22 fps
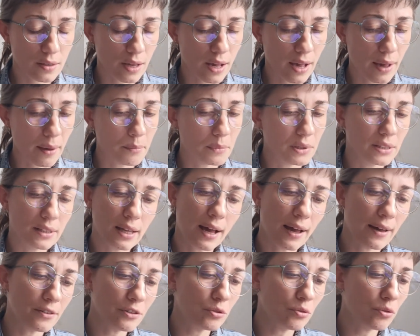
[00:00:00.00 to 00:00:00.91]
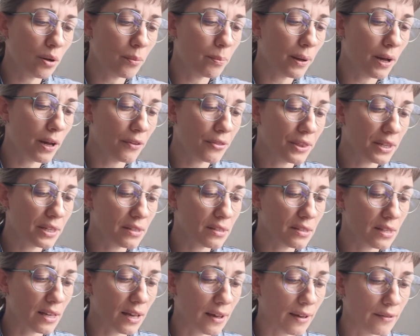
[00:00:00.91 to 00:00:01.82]
I knew about
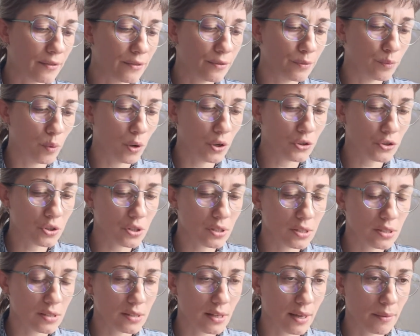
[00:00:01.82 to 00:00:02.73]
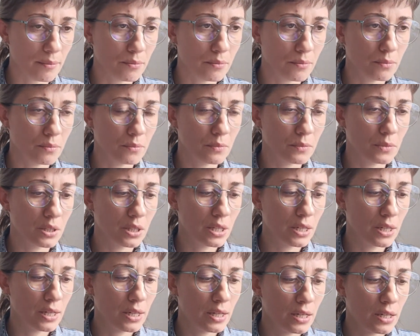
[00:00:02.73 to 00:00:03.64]
this. I've watched some
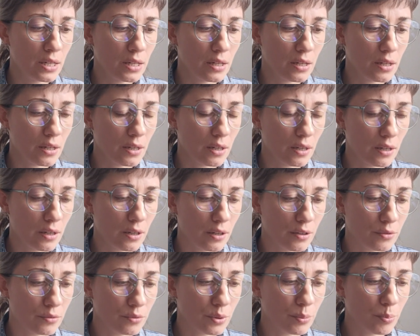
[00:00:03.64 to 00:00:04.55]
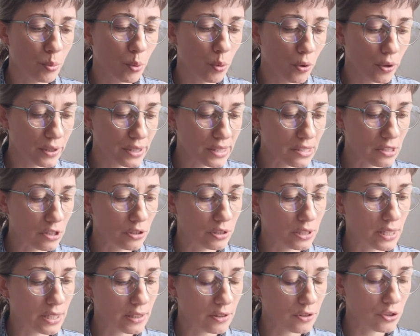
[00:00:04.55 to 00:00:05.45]
reports on
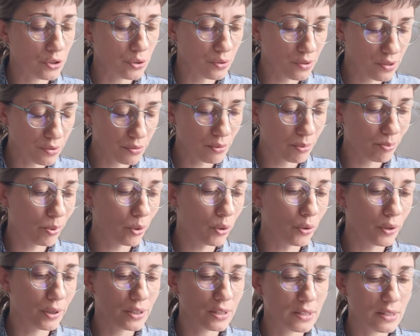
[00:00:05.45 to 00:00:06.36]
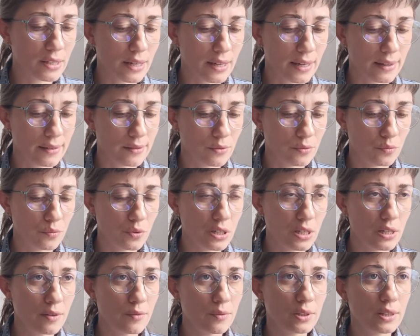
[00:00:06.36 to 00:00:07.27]
it, news reports, and we
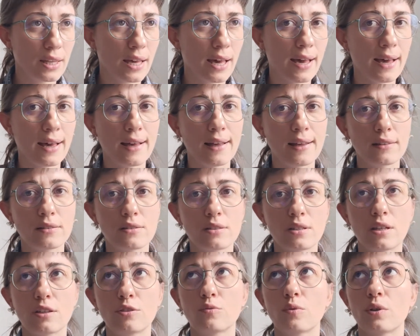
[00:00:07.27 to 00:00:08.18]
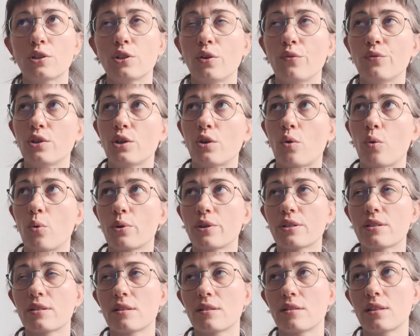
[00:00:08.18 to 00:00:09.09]
even had, in one of the
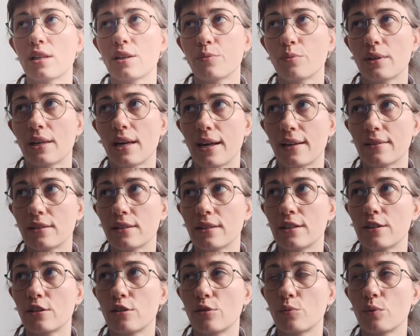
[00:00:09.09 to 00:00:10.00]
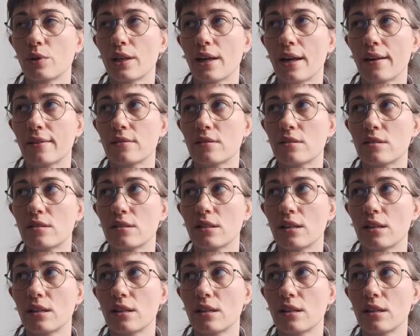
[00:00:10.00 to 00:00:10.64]
courses that we had here, we had